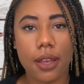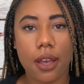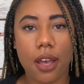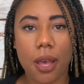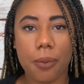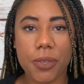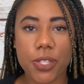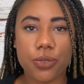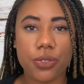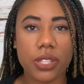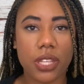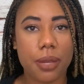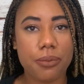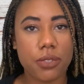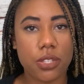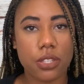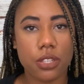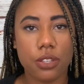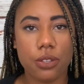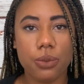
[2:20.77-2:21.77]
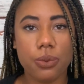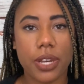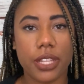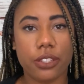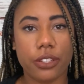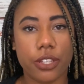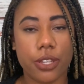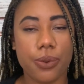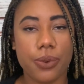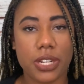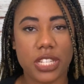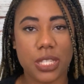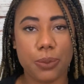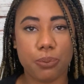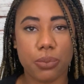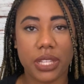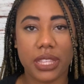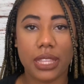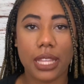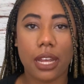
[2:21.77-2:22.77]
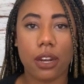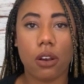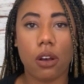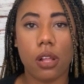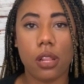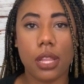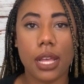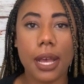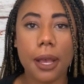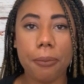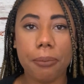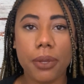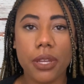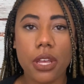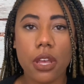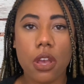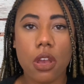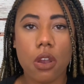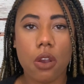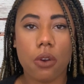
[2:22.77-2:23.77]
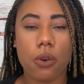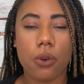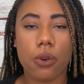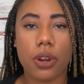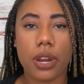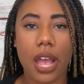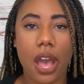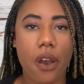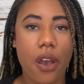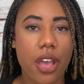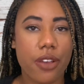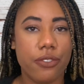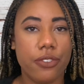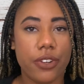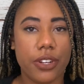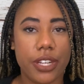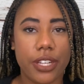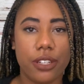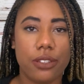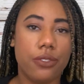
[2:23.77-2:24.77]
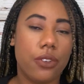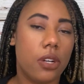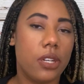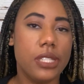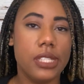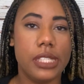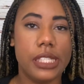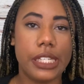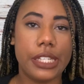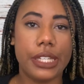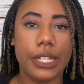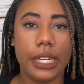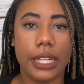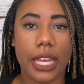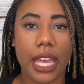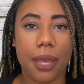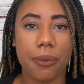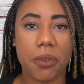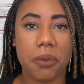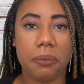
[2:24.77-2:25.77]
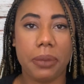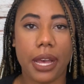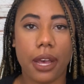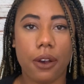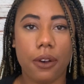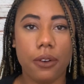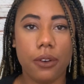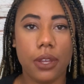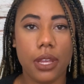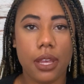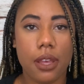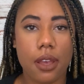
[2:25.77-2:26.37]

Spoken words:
it's really up to you whether you want to split that all up or however your volunteering came about.